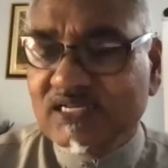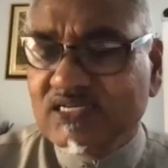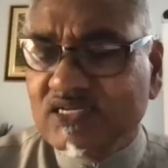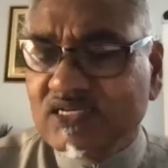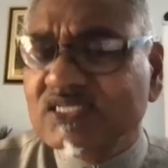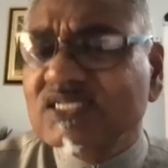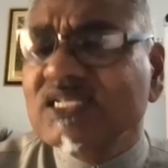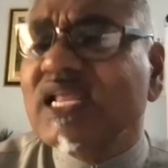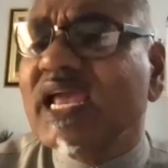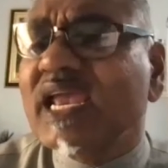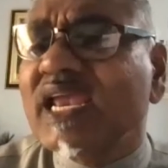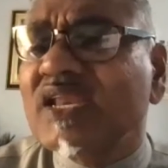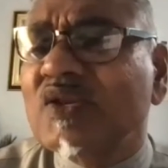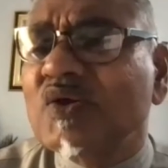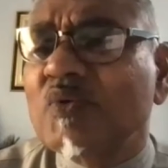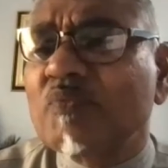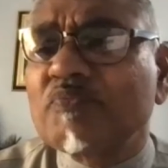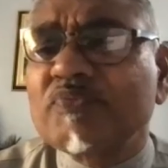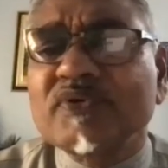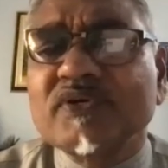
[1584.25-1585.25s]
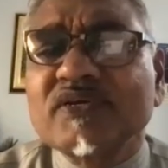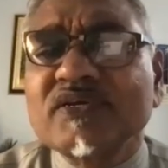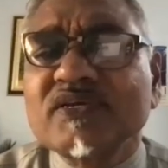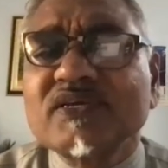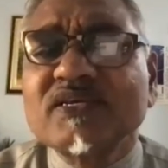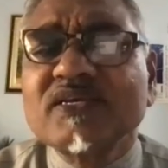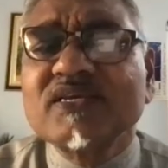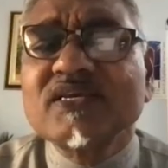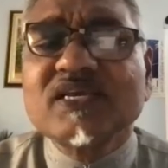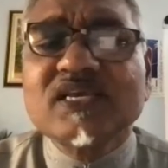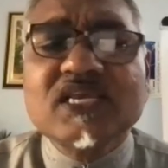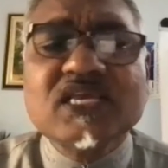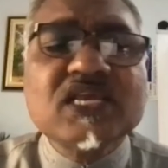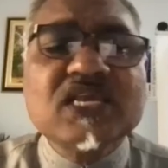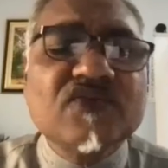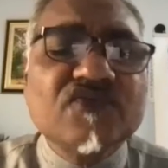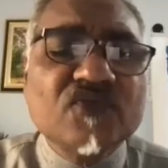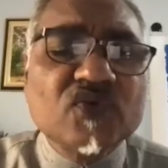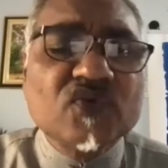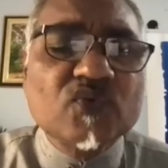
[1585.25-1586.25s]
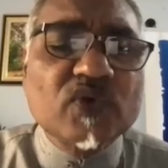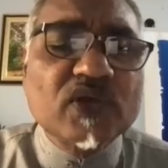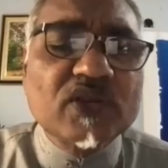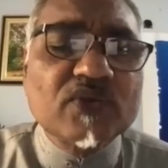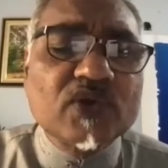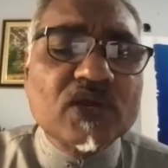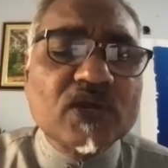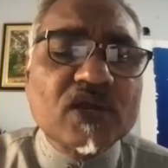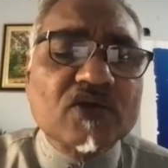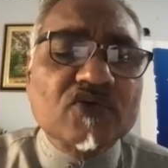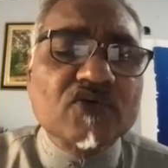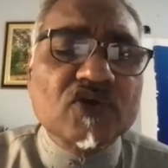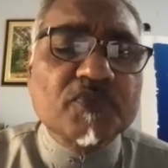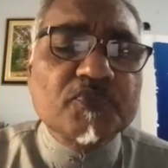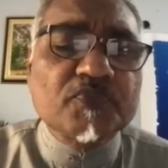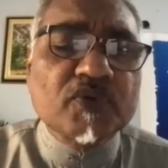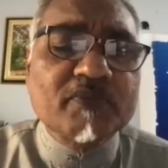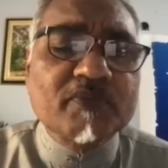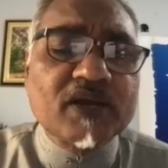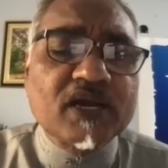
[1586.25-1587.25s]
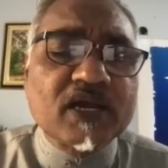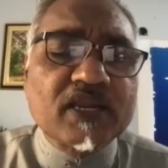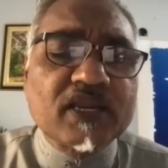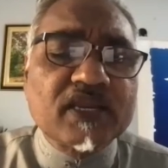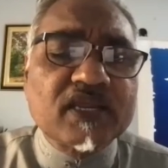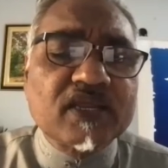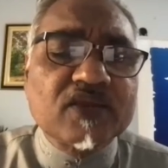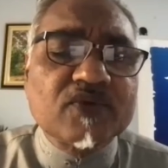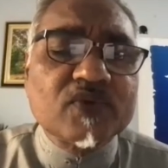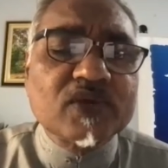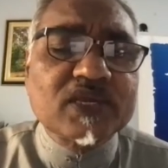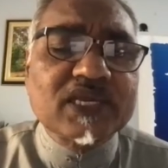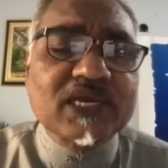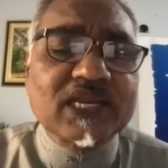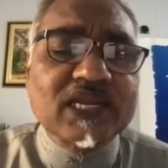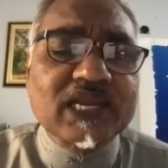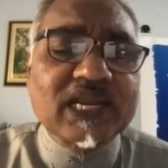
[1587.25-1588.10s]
just lighten up. Even when we're reprimanding, we can